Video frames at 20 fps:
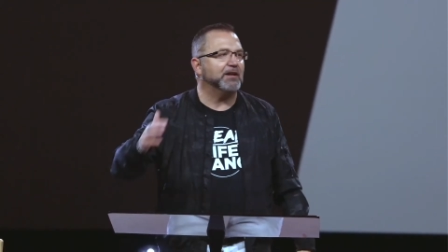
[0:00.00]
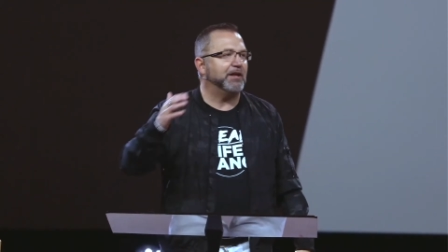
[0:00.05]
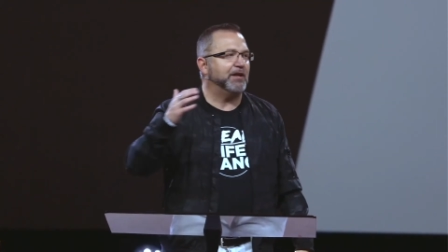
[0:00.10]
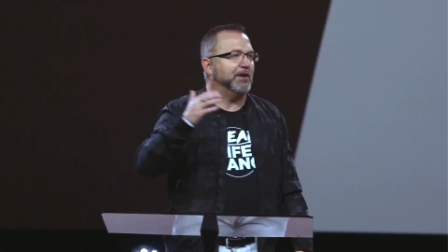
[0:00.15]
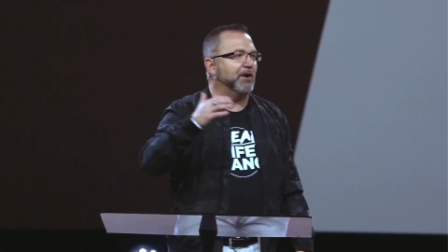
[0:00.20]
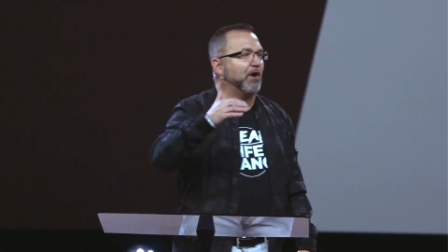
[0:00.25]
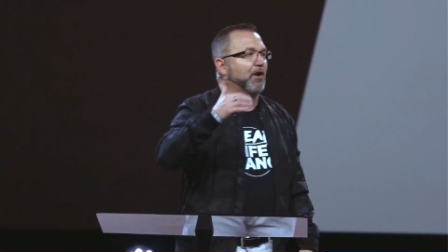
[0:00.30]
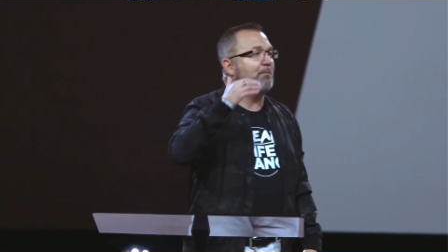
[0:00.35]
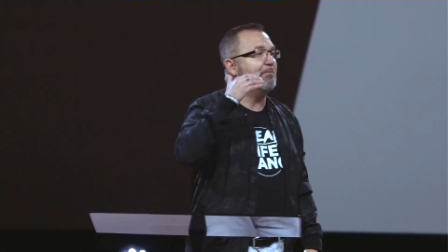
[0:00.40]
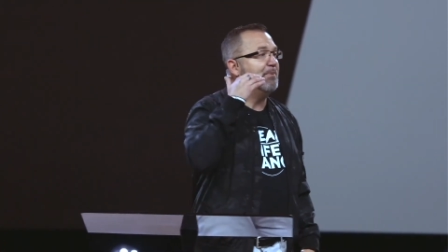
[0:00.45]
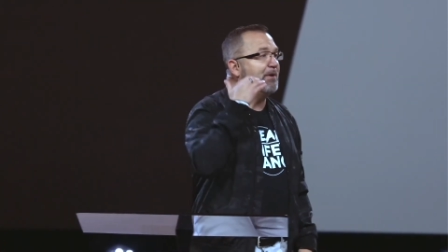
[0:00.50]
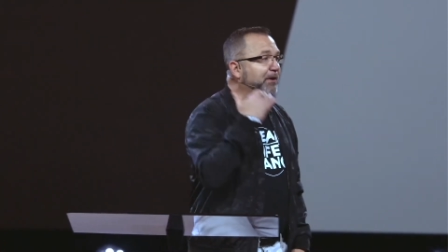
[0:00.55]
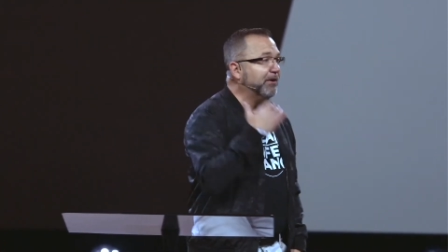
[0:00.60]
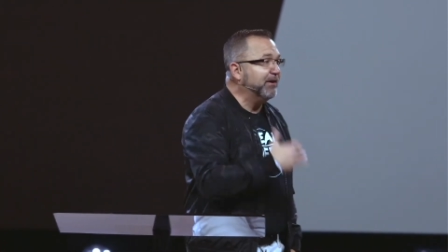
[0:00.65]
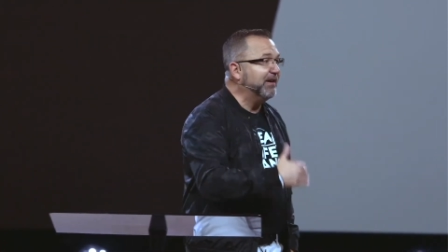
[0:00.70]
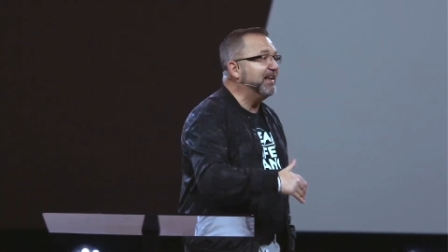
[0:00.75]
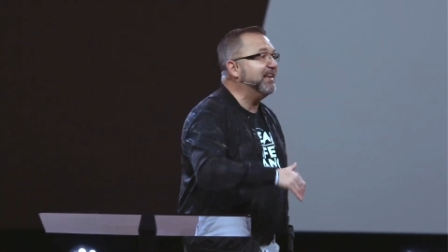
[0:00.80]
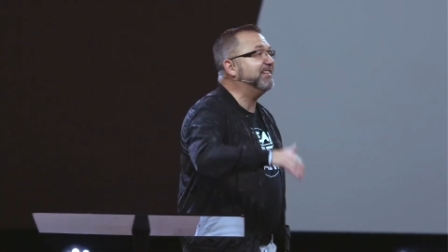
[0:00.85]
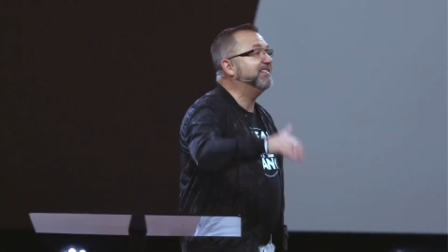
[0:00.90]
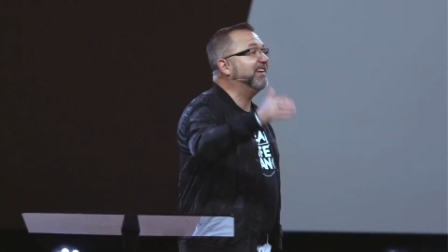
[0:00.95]
and our
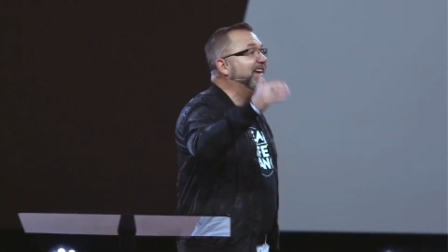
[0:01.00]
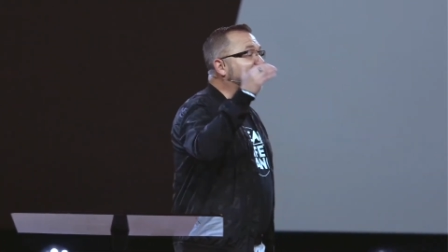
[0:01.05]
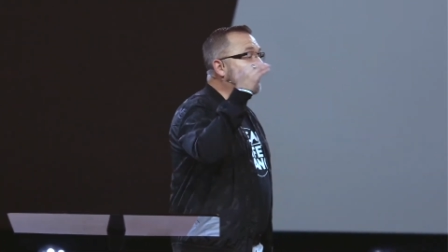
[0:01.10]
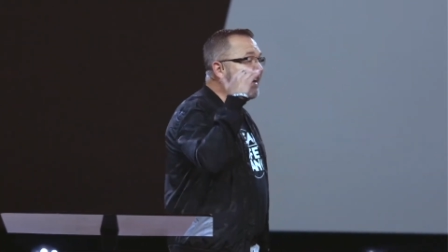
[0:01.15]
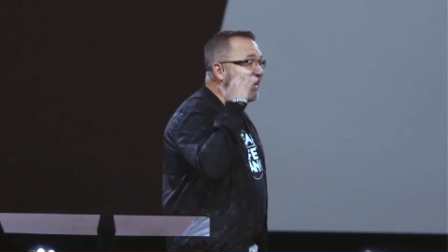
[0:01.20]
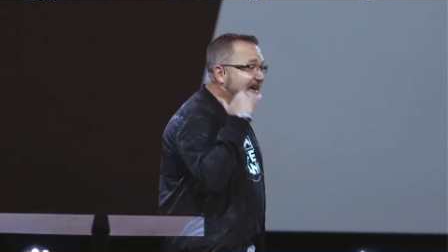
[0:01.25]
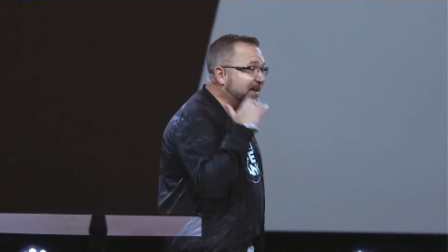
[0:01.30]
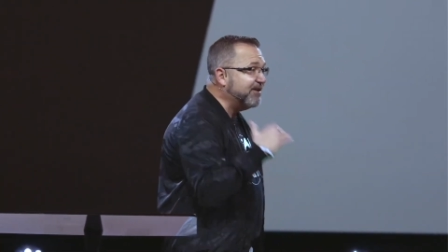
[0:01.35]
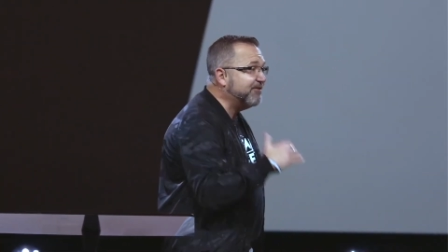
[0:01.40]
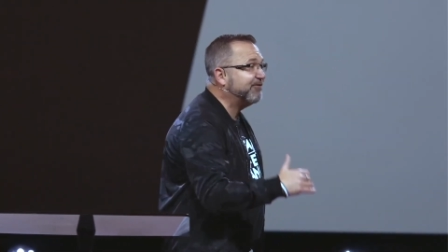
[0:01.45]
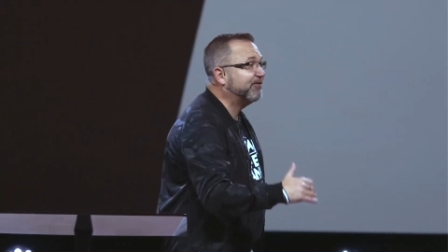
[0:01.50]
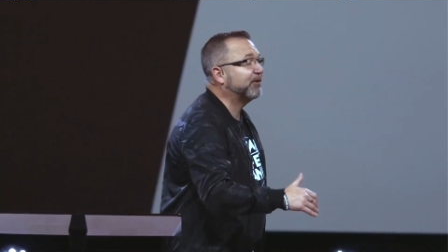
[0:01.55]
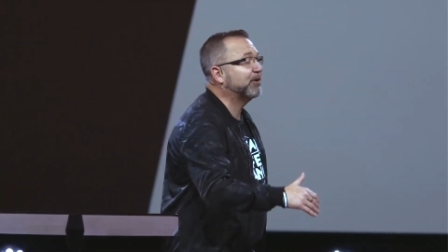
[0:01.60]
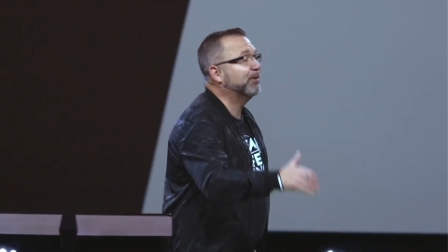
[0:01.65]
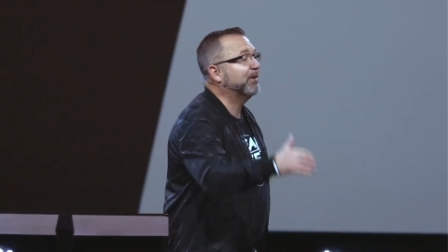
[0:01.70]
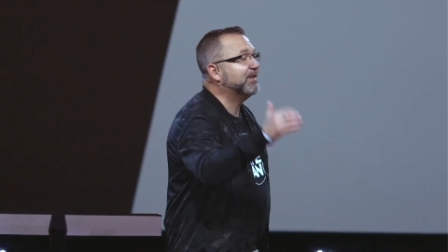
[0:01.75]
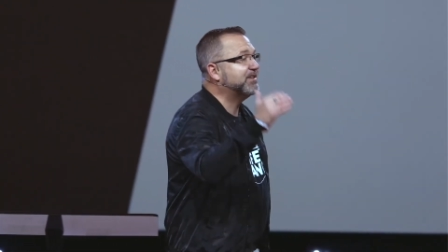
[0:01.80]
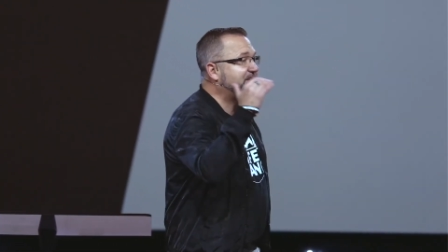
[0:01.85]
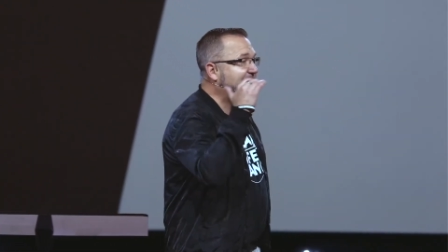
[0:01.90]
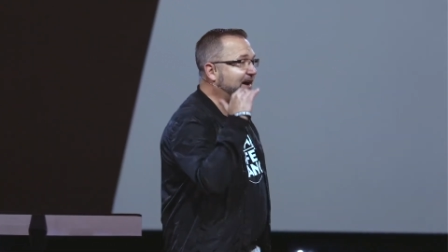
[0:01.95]
ability to
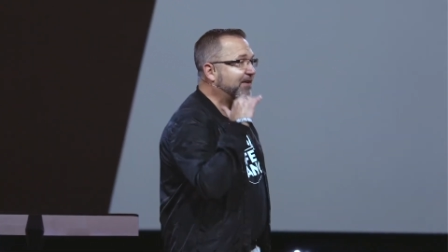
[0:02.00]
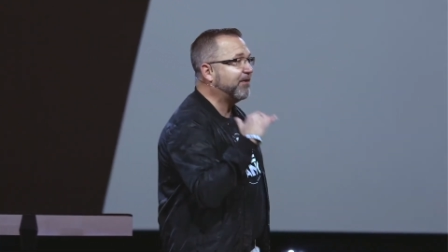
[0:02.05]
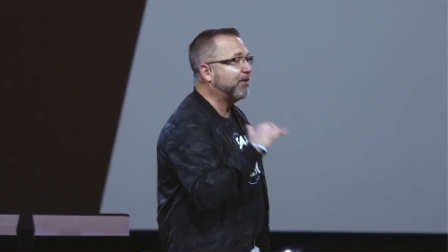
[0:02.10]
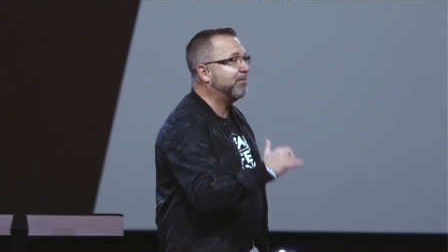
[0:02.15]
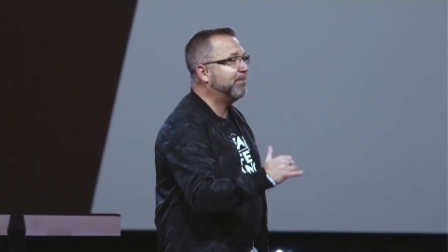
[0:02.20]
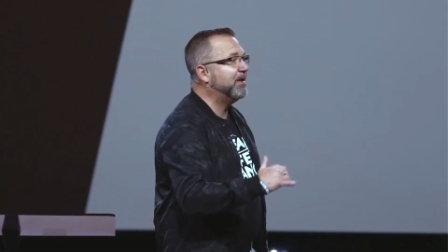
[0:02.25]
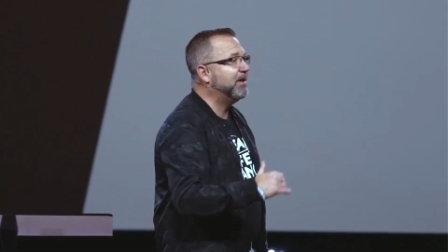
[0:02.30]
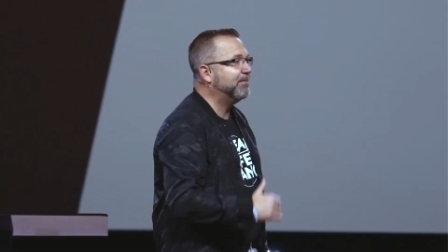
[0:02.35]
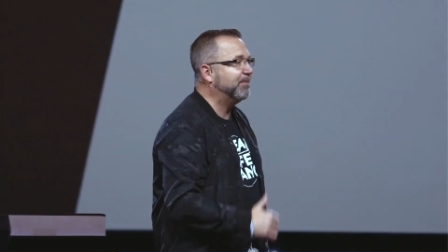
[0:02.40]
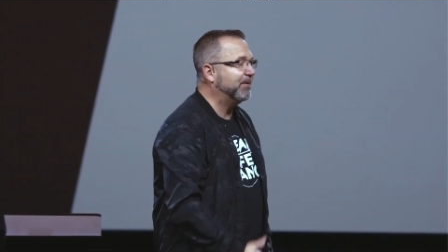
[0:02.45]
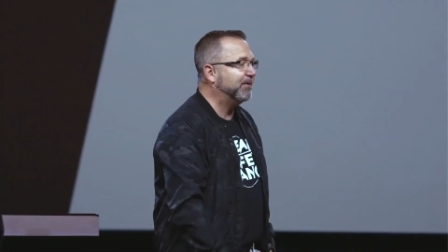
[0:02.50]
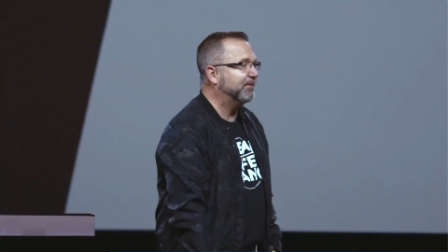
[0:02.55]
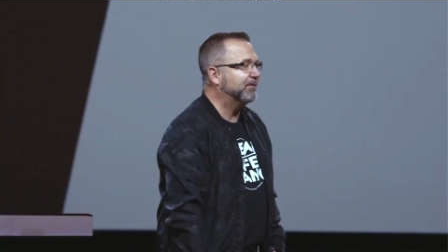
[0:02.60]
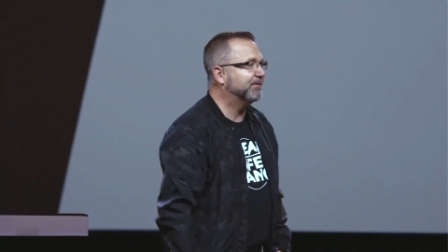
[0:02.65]
influence other people.